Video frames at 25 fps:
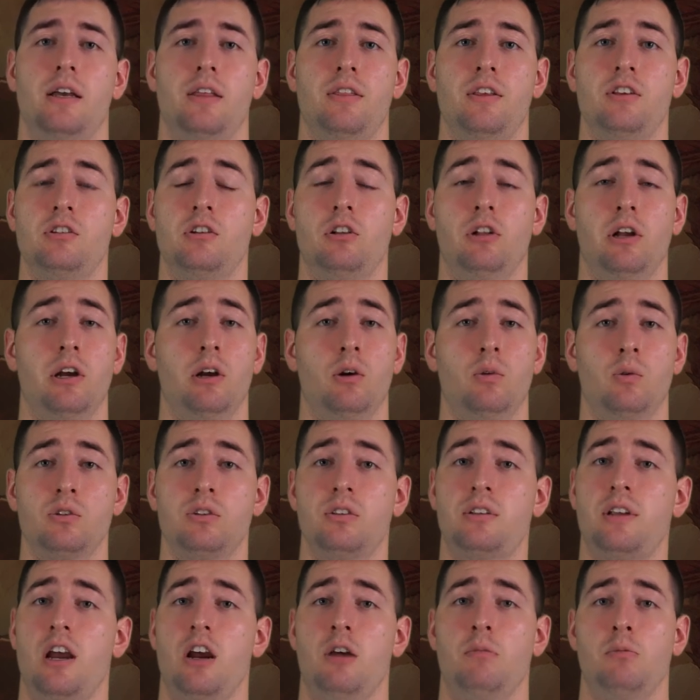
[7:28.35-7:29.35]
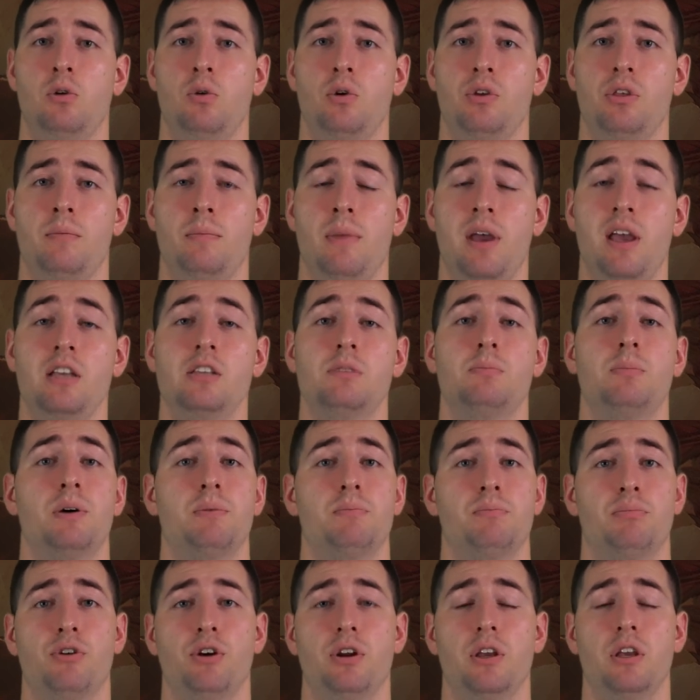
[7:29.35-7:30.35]
this cleric was terrible with a mace
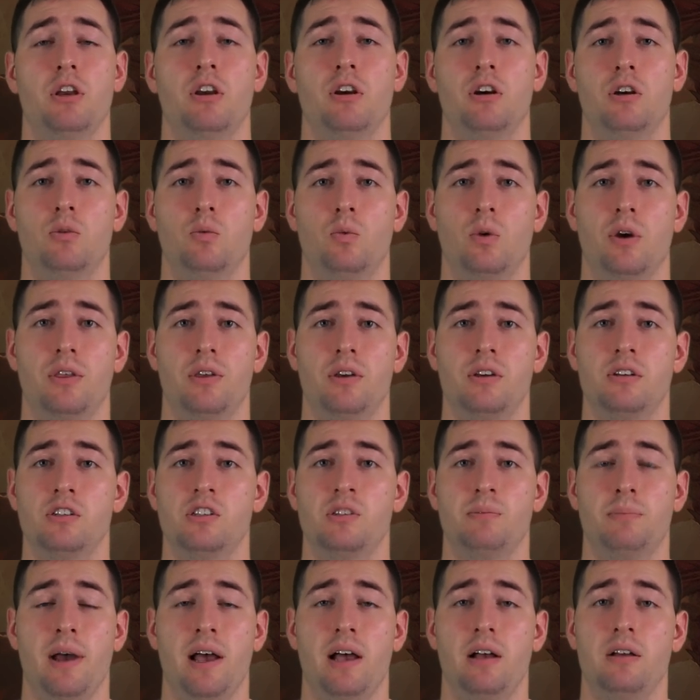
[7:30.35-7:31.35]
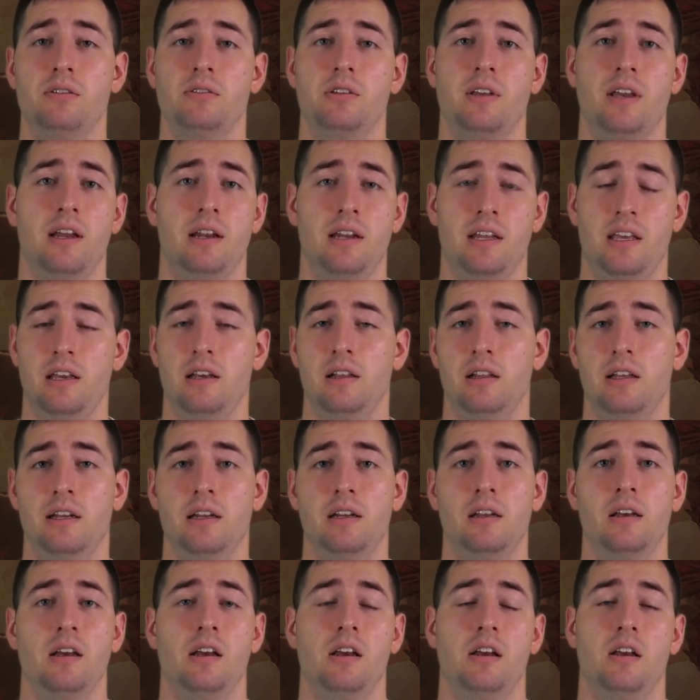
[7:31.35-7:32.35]
but pretty good with his spells and
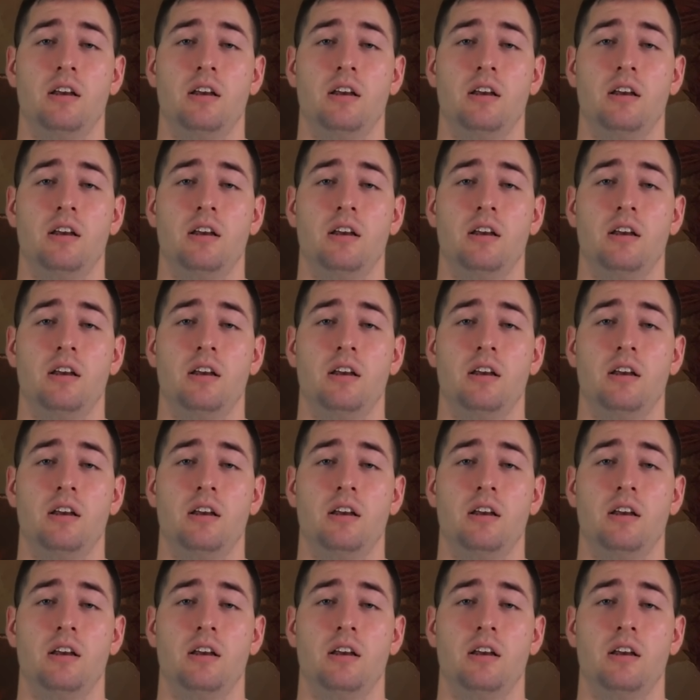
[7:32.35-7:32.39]
healing